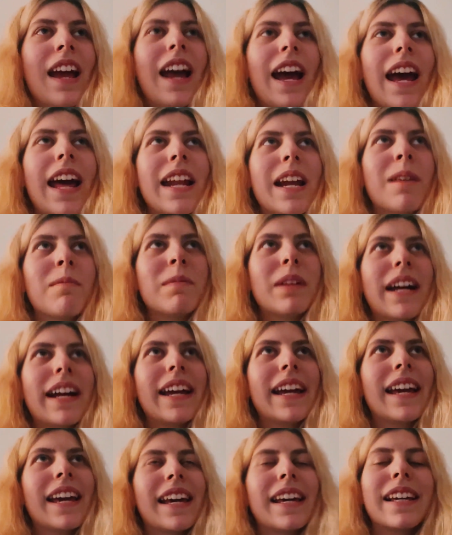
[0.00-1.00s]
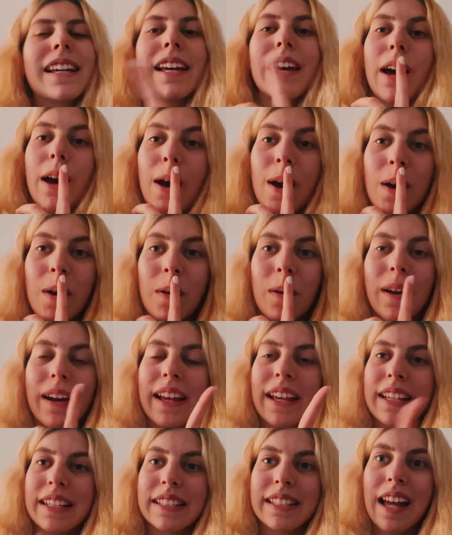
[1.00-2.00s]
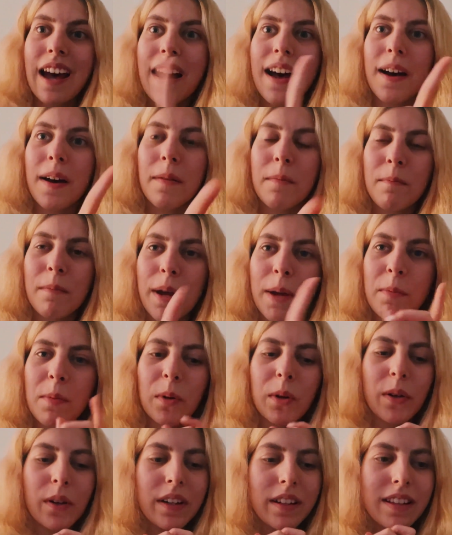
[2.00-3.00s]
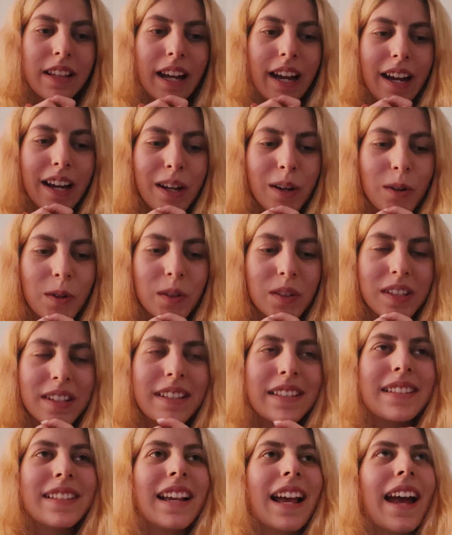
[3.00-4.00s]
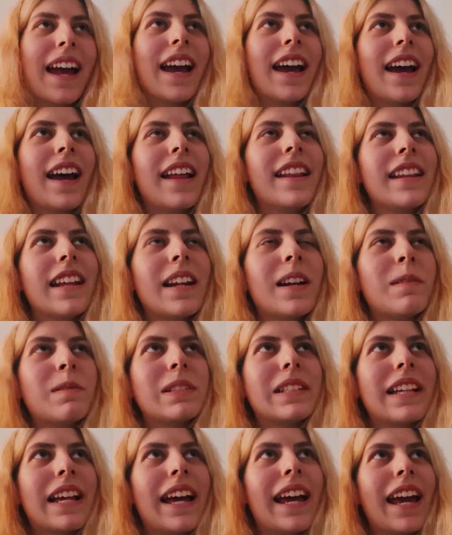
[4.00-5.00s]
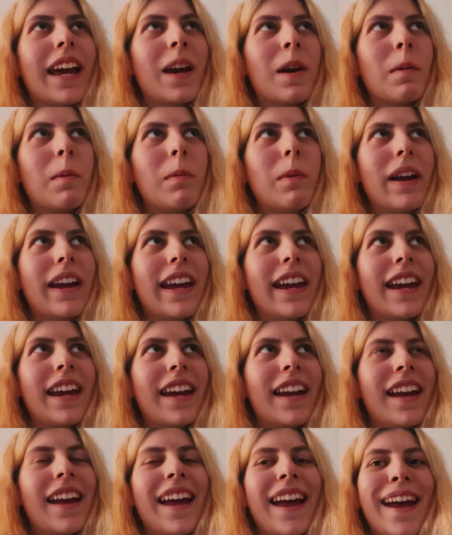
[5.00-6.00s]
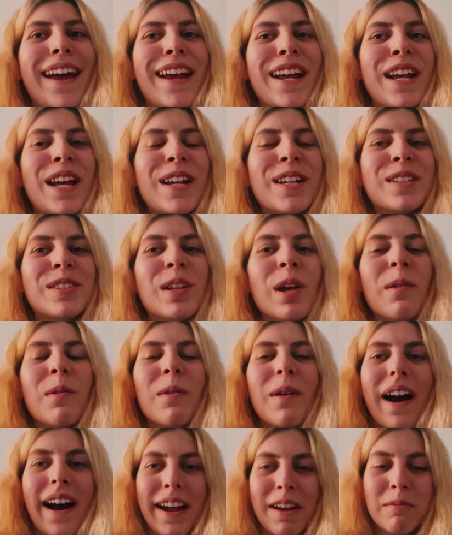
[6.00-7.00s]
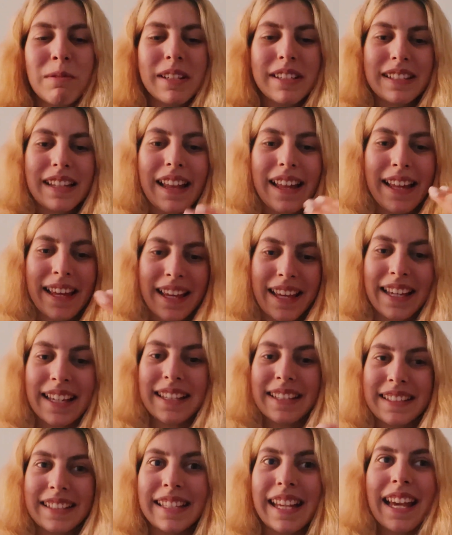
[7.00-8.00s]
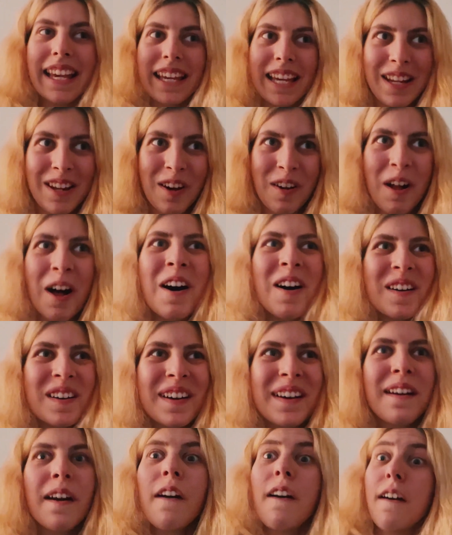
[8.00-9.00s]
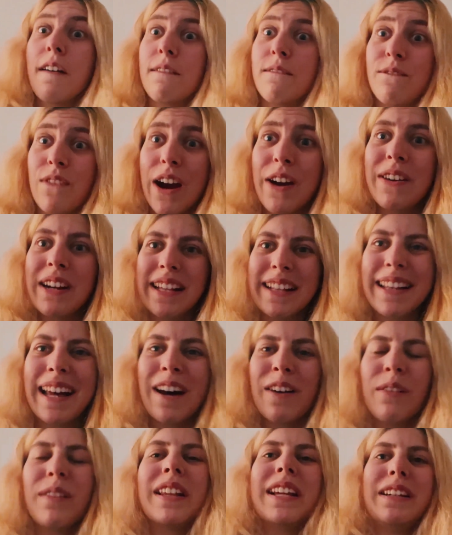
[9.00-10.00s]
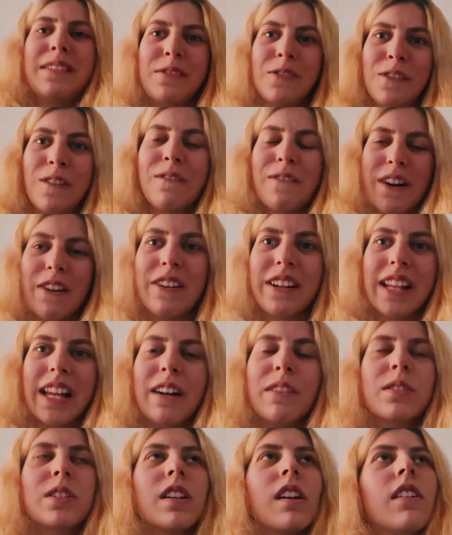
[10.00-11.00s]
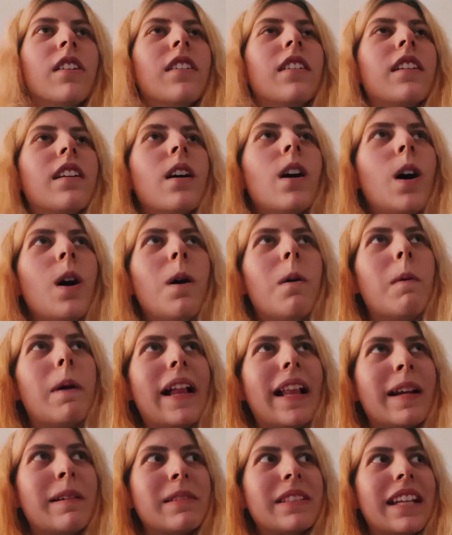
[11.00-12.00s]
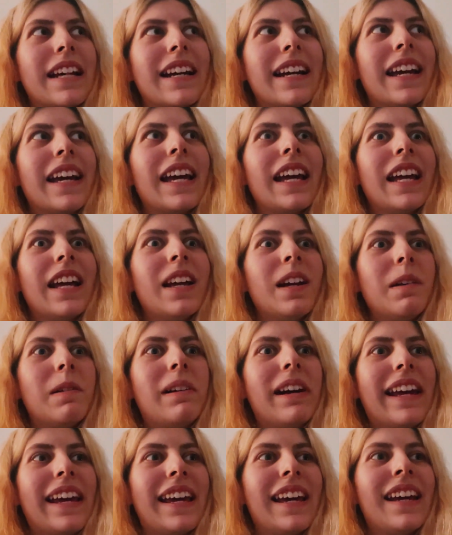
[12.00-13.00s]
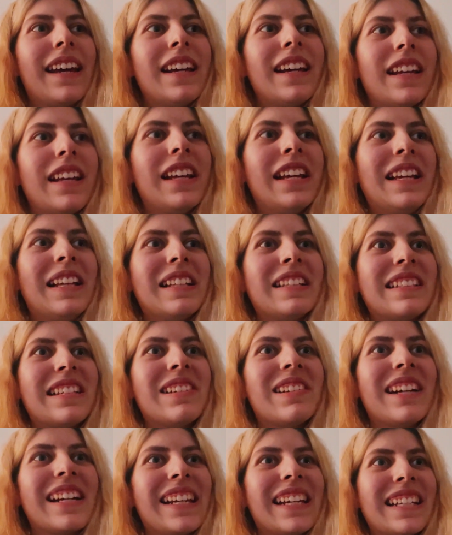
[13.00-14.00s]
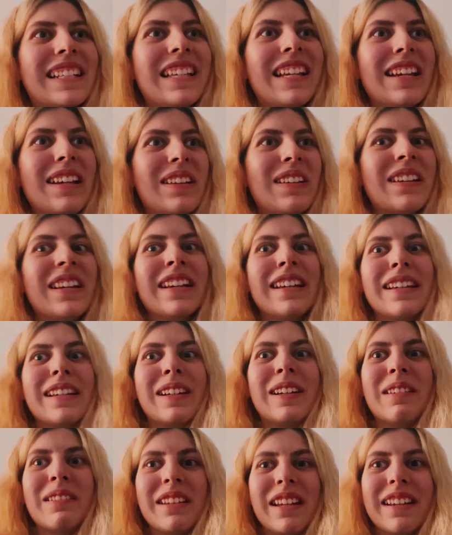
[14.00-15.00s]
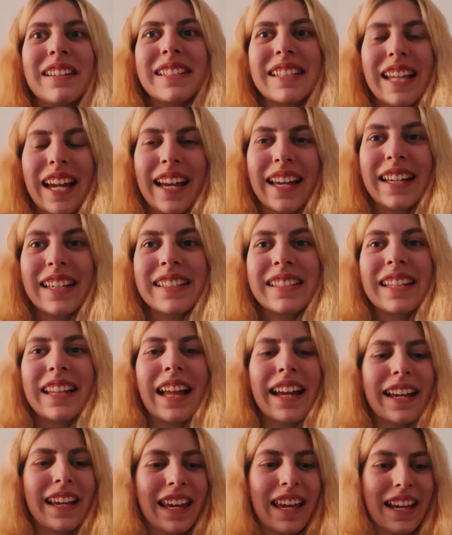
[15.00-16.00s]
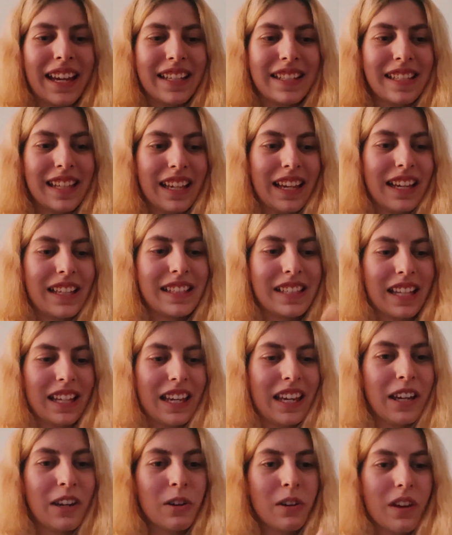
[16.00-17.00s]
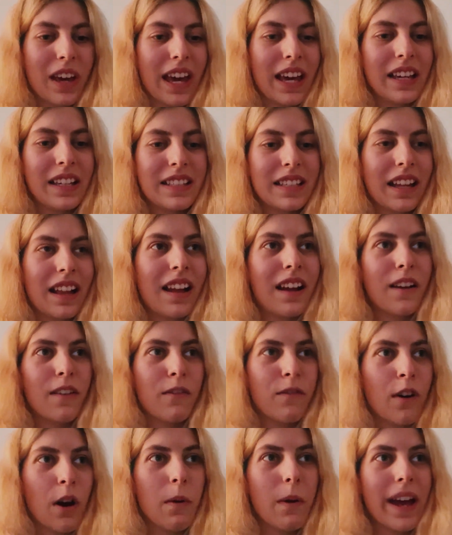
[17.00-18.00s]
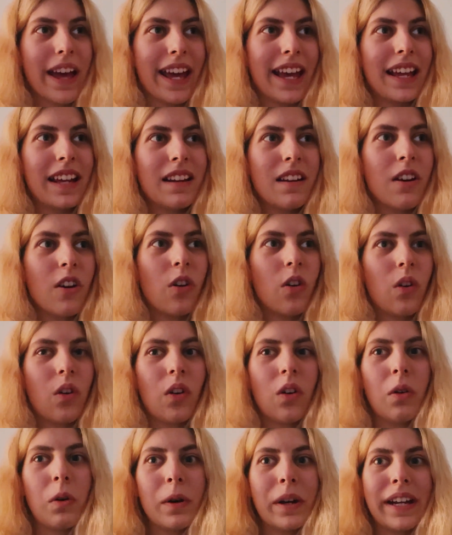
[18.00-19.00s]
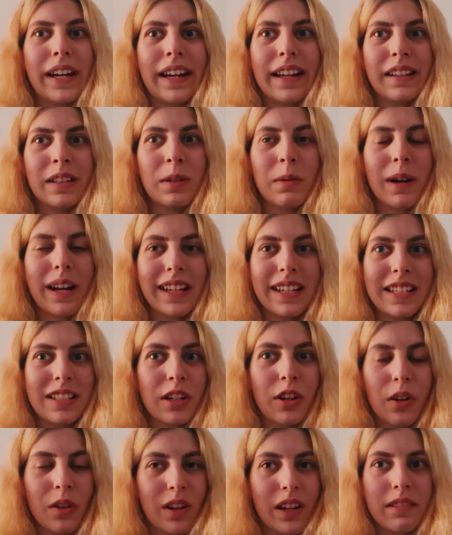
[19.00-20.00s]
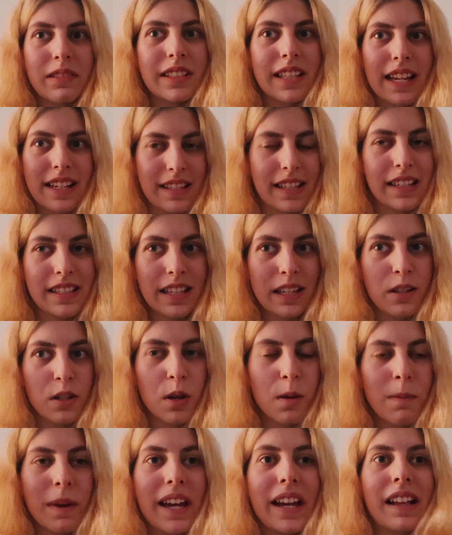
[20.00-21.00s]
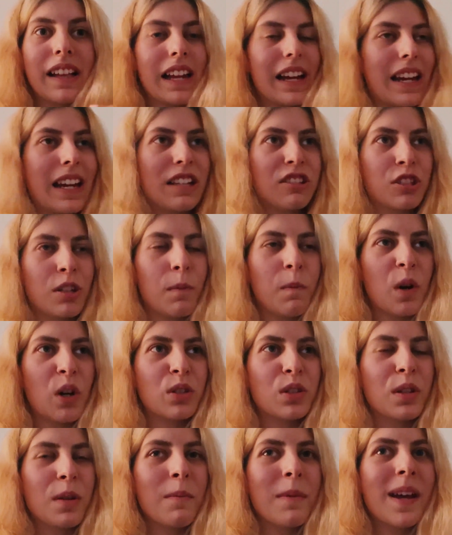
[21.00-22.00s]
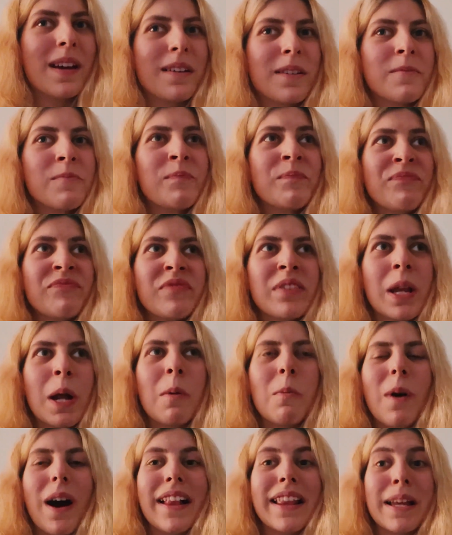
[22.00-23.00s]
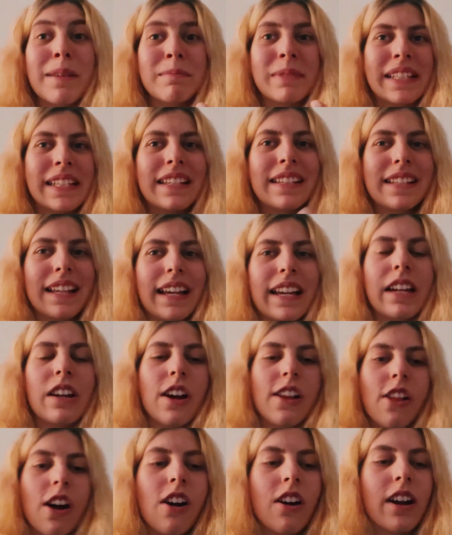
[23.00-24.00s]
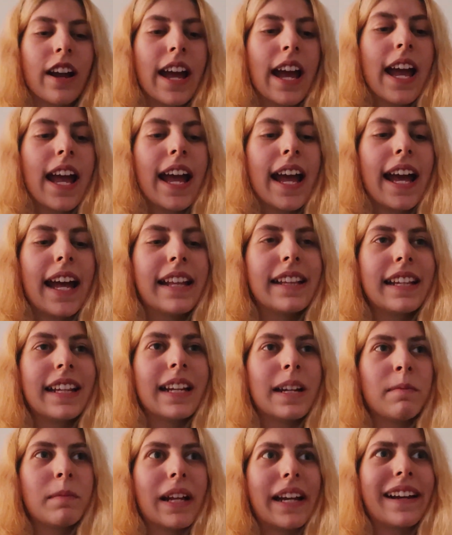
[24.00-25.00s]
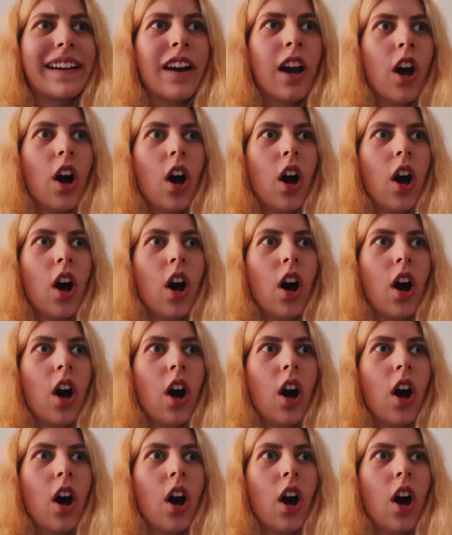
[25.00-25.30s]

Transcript: And I'm like, oh, is that my book that I ordered? And then I was like, wait, so I was like singing along very loudly to a very loud song while I was like, wait, do I need to go downstairs? Like, is, is he okay to like throw it in or do I need to go downstairs? Is it too big? Like, is the box too big? While I'm still singing along and then I'm like,